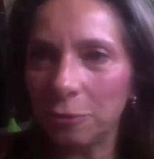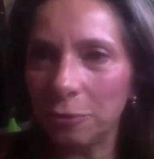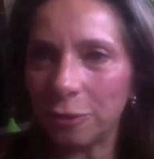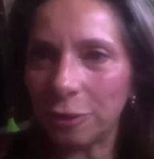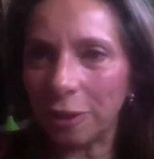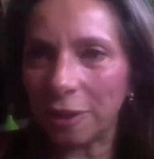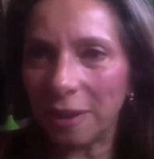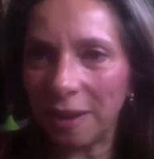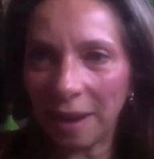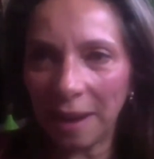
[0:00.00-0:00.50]

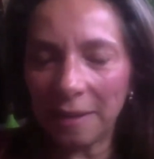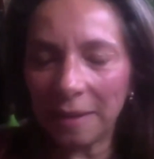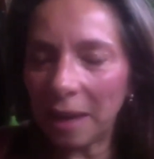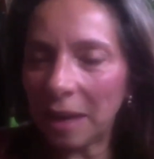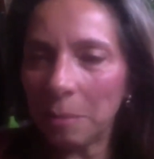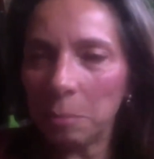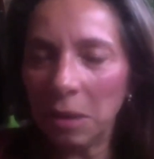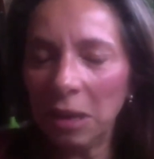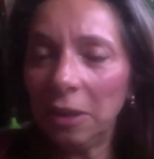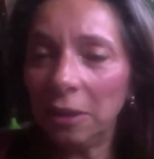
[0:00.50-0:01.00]
Have to
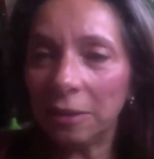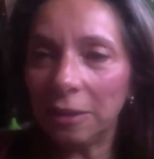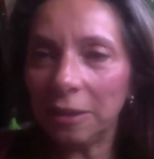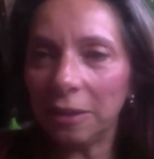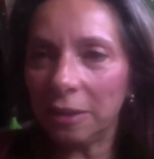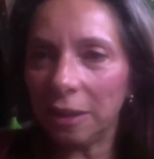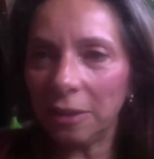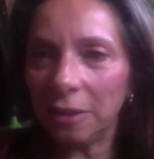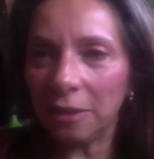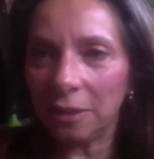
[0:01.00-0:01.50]
remove her, and
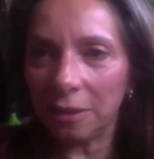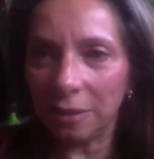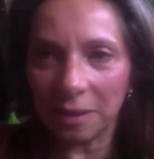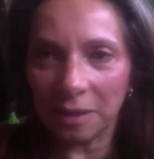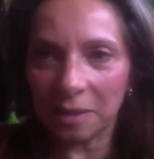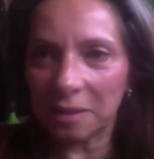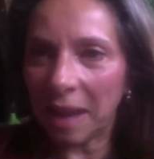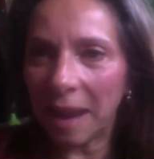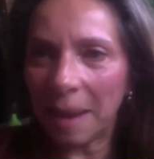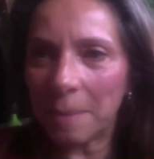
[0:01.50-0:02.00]
they
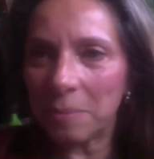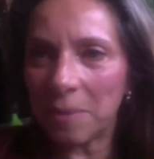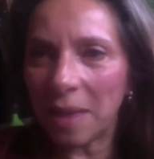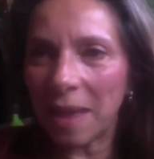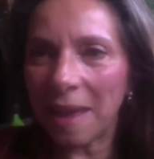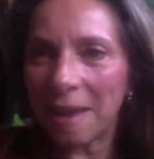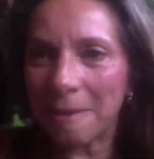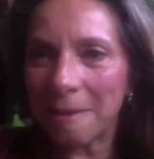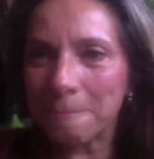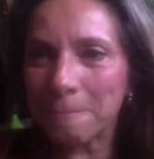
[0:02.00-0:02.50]
immediately did it the
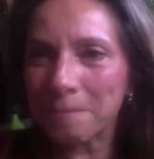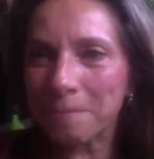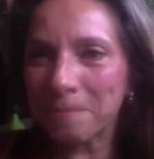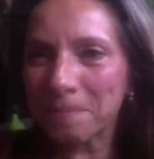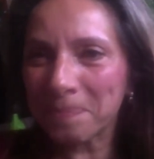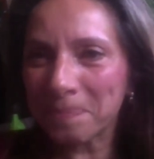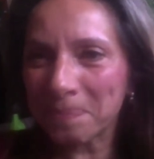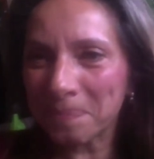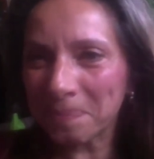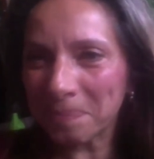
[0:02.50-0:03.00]
same day.
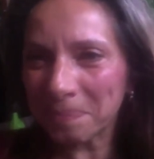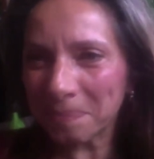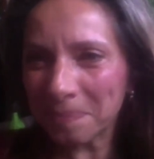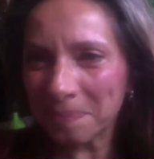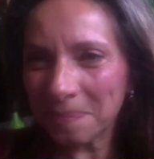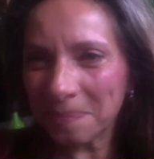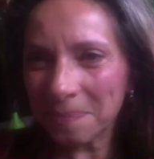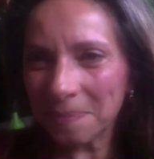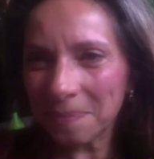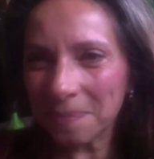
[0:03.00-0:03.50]

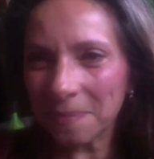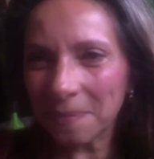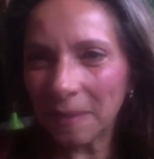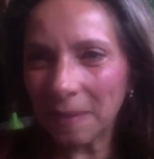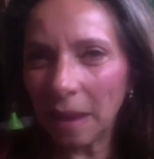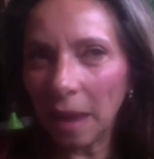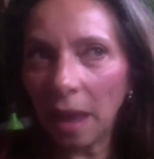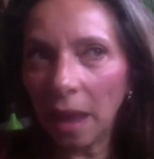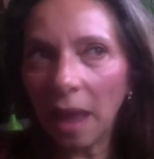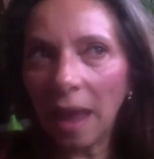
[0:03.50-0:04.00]

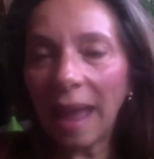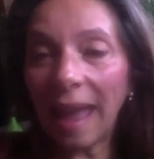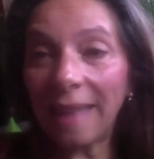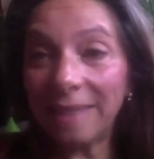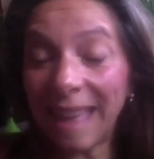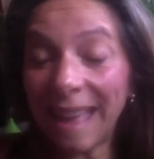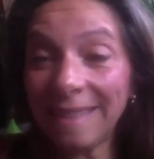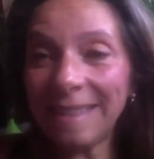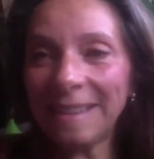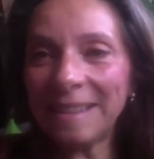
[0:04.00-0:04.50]
And
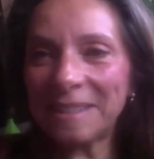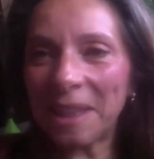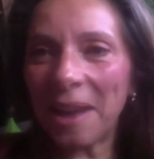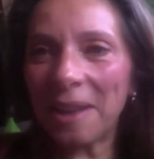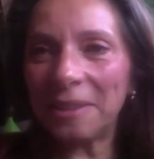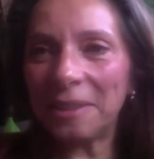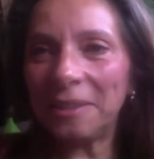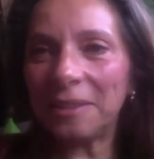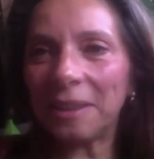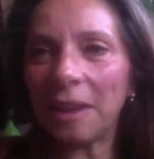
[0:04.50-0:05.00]
then they
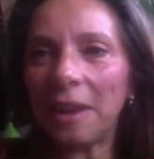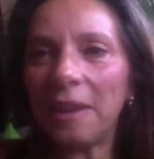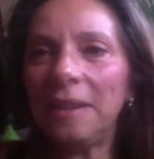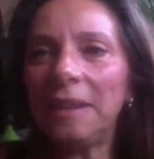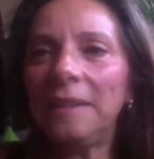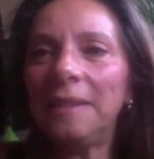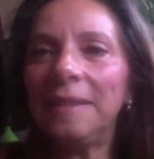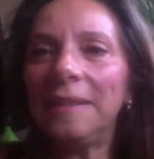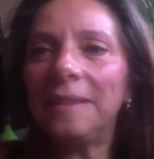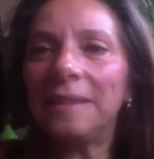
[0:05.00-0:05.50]
started an
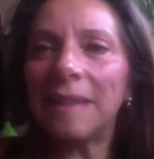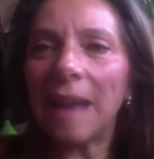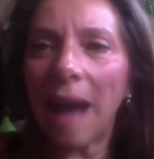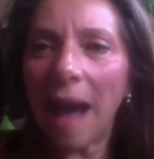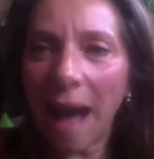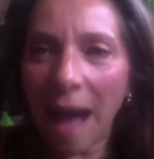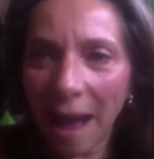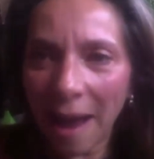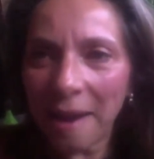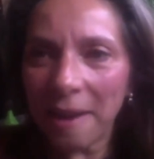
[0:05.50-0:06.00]

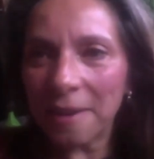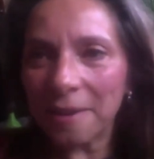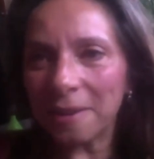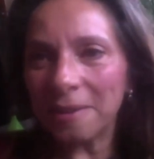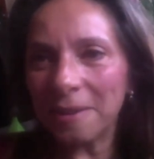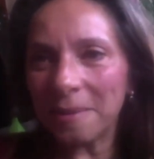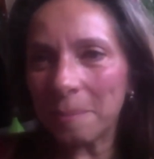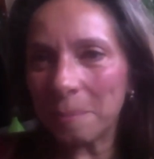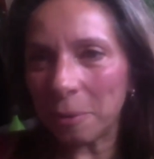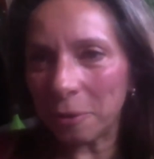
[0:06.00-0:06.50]

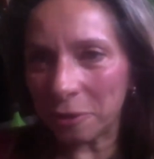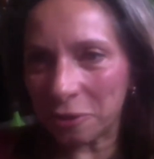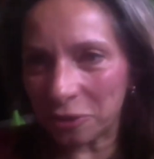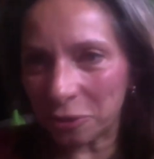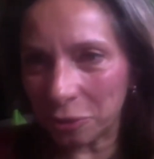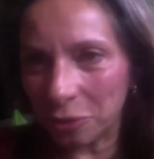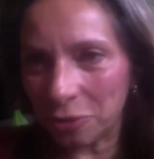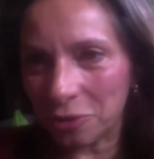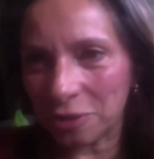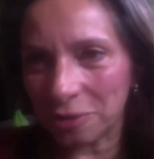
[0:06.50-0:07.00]
entire
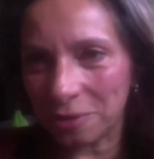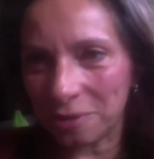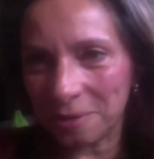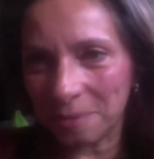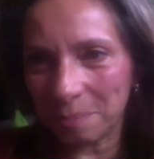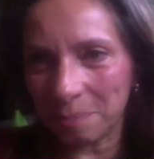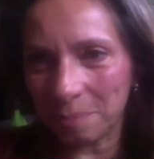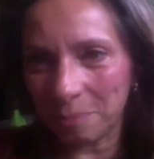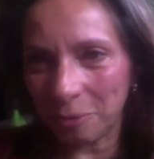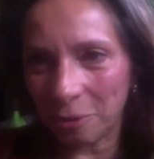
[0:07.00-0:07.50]

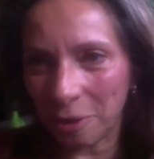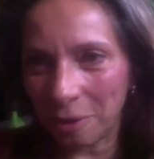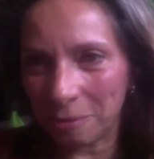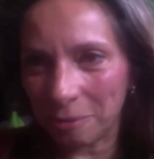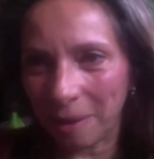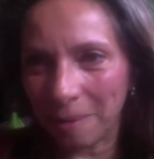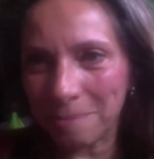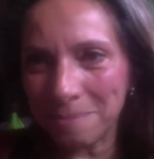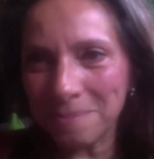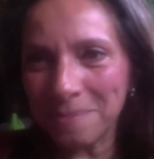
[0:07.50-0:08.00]
persecution
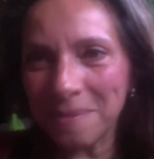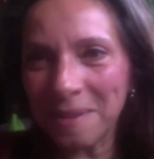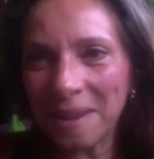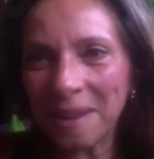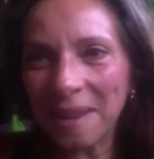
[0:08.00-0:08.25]
program,